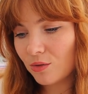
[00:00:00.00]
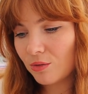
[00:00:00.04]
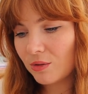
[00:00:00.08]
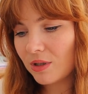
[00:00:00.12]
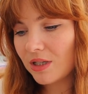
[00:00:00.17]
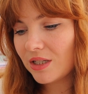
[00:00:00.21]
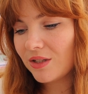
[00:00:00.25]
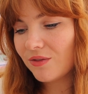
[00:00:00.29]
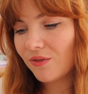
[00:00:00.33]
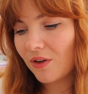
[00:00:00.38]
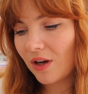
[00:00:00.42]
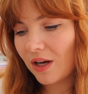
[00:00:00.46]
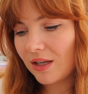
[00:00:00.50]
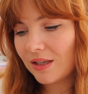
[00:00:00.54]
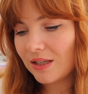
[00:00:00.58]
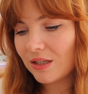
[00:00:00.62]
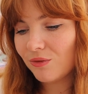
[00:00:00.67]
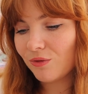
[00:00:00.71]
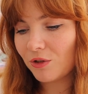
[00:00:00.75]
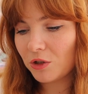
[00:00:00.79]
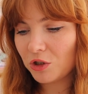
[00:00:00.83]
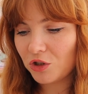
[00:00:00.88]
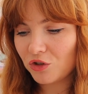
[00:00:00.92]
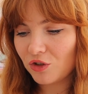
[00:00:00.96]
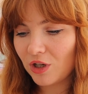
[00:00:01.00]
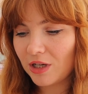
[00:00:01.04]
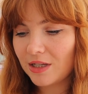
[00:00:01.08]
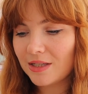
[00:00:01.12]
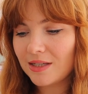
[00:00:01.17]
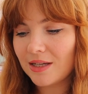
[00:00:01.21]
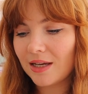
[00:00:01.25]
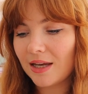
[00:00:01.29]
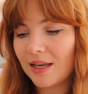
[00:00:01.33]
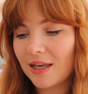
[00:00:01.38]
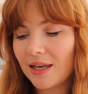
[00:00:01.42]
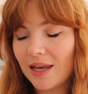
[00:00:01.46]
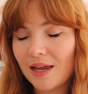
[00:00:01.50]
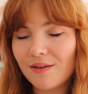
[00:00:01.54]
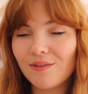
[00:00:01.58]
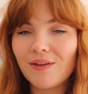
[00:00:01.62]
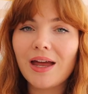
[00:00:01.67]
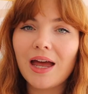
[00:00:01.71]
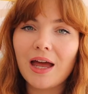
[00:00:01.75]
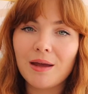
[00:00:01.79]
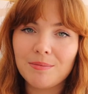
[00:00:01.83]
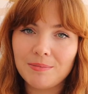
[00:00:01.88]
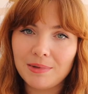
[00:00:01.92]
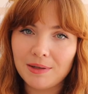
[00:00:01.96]
Always find this frustrating and never
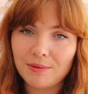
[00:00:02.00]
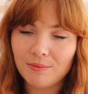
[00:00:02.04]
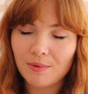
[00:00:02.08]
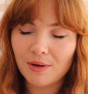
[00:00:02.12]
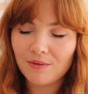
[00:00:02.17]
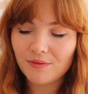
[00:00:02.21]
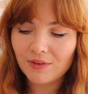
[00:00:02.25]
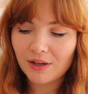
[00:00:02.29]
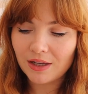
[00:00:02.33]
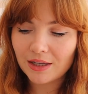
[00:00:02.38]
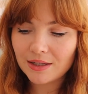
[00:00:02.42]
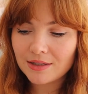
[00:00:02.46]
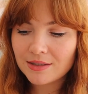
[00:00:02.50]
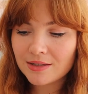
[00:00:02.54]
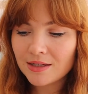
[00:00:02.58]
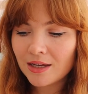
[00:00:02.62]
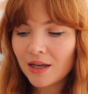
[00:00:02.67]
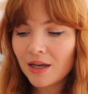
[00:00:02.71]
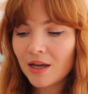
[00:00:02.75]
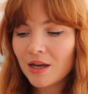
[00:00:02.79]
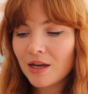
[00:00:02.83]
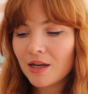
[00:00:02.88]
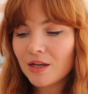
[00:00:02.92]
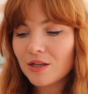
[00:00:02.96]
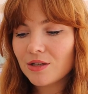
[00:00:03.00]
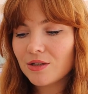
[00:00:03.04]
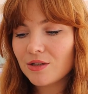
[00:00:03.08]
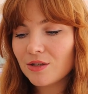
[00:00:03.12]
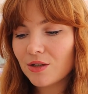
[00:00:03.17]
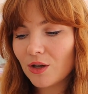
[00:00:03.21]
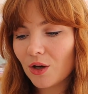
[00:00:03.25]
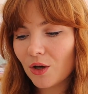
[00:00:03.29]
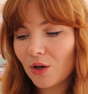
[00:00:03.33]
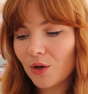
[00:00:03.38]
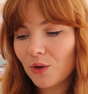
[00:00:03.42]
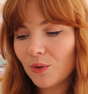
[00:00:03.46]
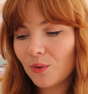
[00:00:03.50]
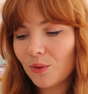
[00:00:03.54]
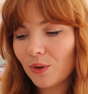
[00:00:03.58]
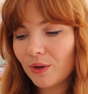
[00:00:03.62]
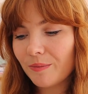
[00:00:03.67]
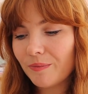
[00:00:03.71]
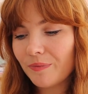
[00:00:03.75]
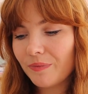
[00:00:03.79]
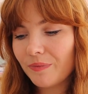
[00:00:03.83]
happy with it. So